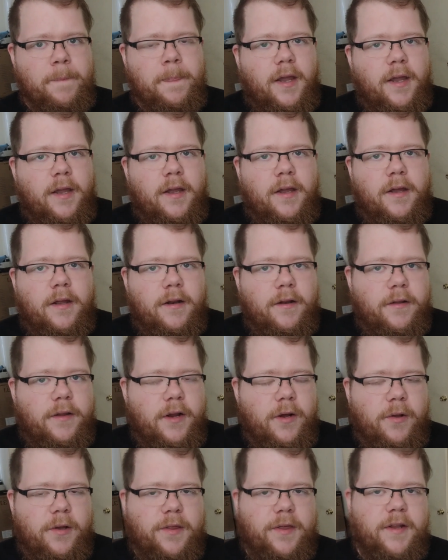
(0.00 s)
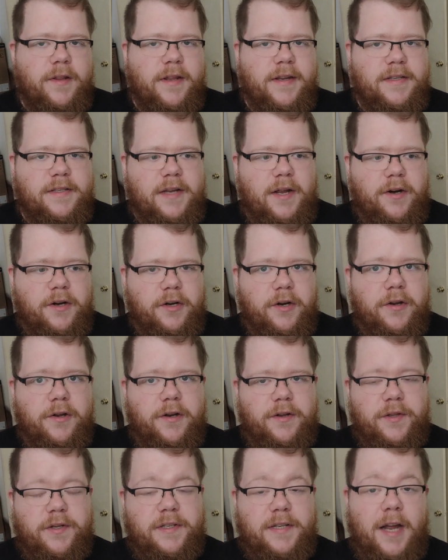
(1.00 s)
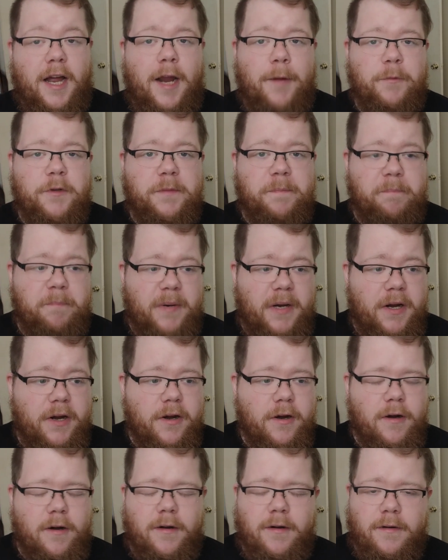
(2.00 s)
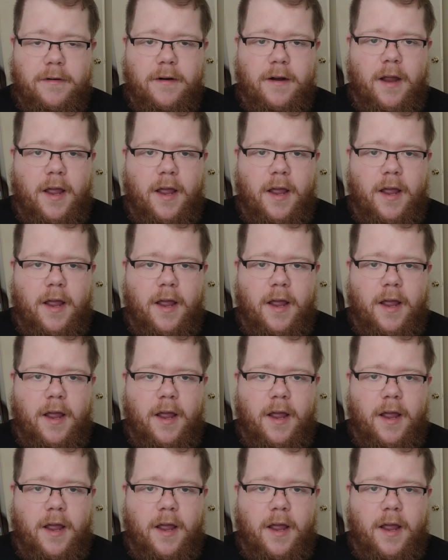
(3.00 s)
And the only thing that sounded good at the time was beer